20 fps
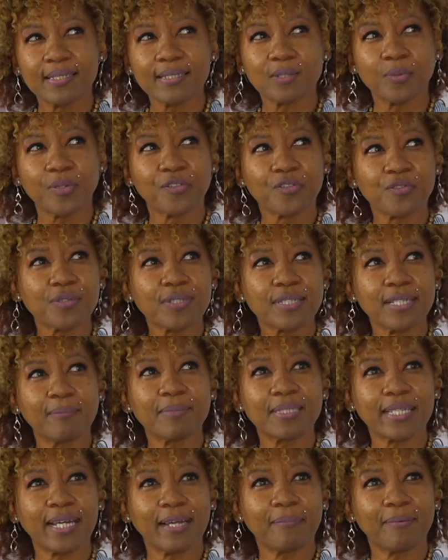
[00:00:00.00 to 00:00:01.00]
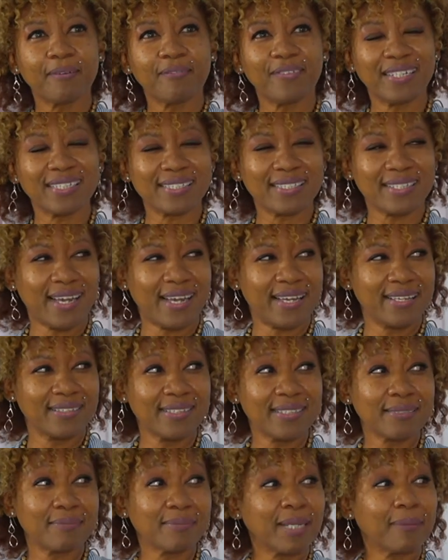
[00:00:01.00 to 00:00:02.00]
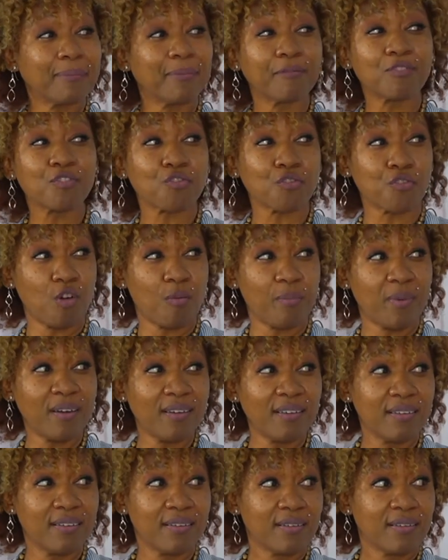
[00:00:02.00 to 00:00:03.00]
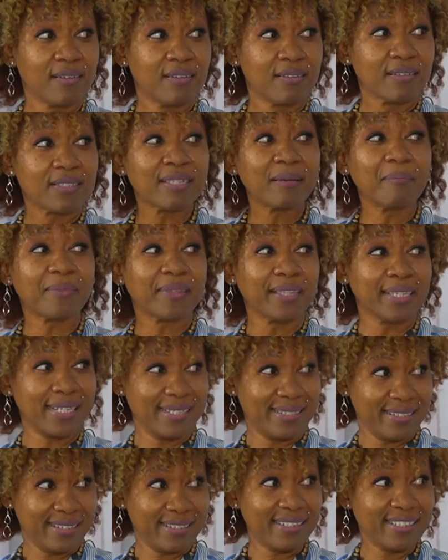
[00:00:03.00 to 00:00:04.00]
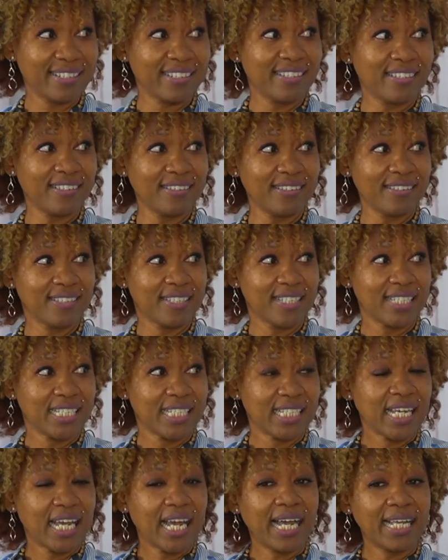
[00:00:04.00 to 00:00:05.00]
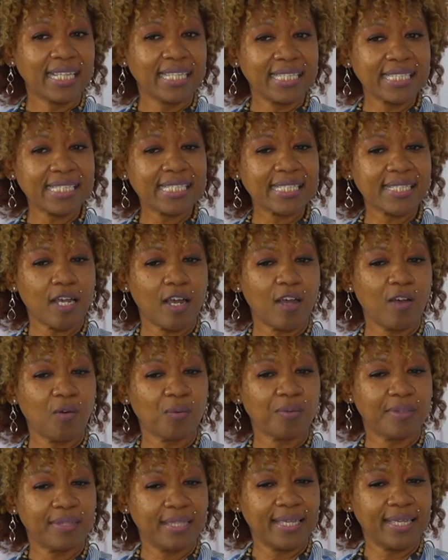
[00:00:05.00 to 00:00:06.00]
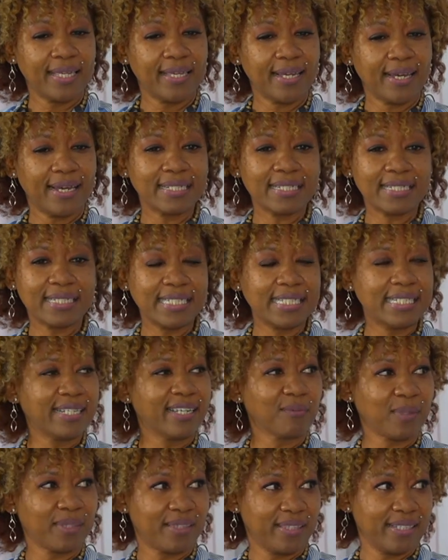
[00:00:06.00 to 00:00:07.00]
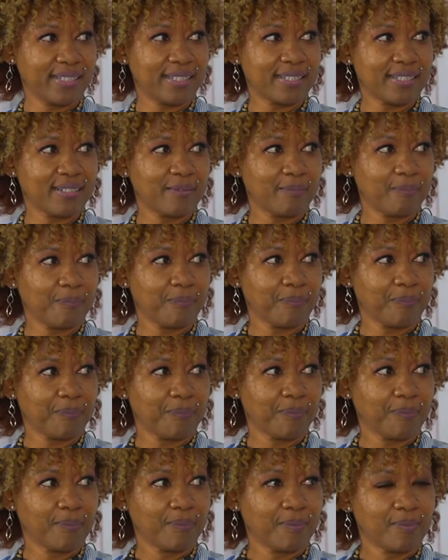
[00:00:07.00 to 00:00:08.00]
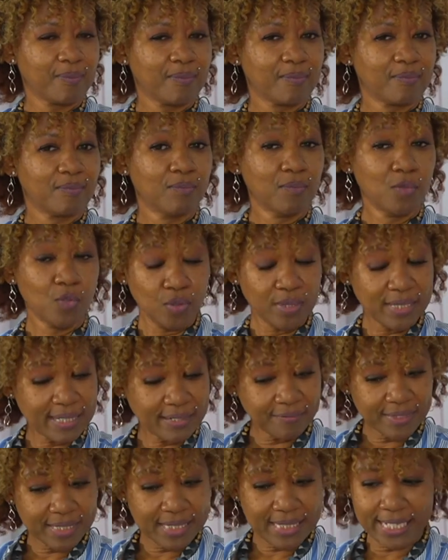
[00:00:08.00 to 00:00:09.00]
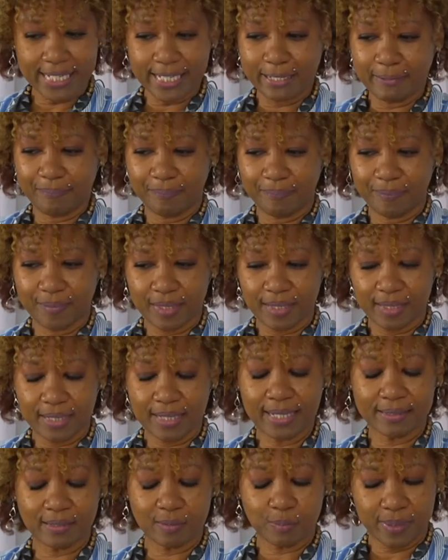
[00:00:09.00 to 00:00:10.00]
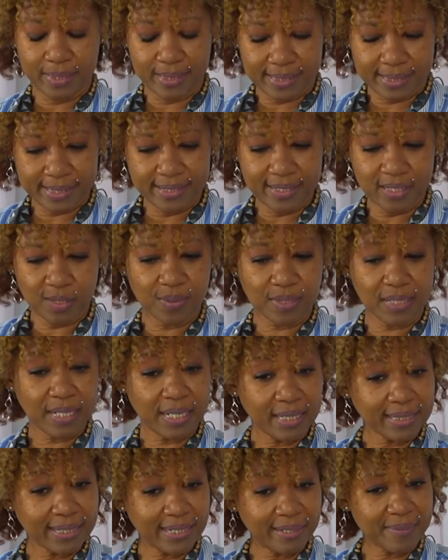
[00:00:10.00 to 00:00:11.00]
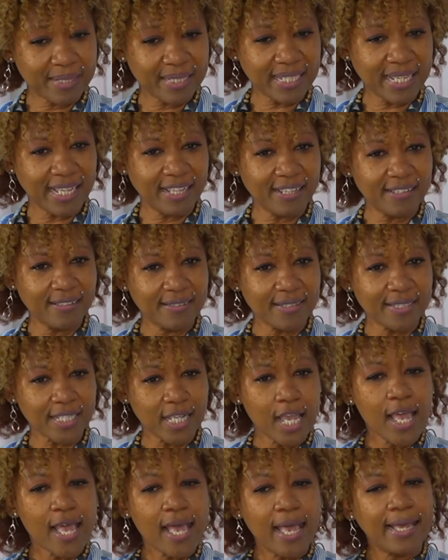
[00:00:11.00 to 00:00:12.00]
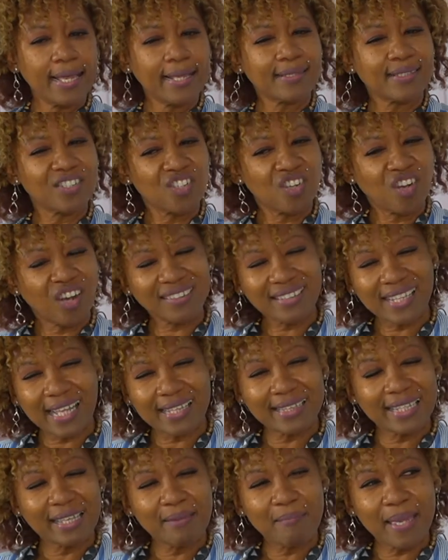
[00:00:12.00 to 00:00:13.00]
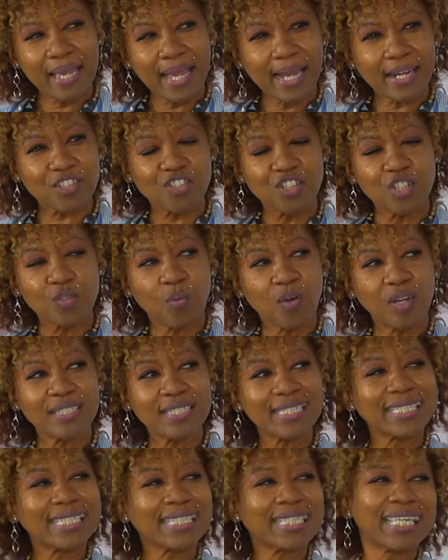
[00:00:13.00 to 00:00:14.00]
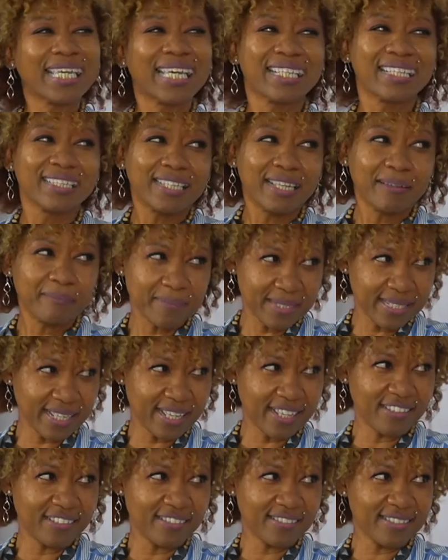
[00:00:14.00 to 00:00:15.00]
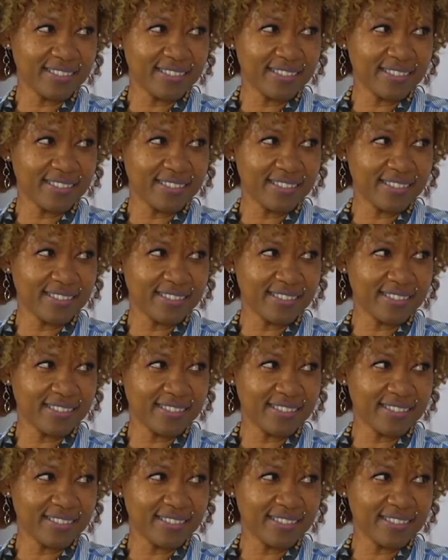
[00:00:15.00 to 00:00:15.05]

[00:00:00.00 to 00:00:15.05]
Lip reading: going through some type of anxiety, some type of trauma. Something has occurred, and this is how they are dealing with it. Most of the time, that persons will cut themselves. It's not that they may actually want to kill themselves.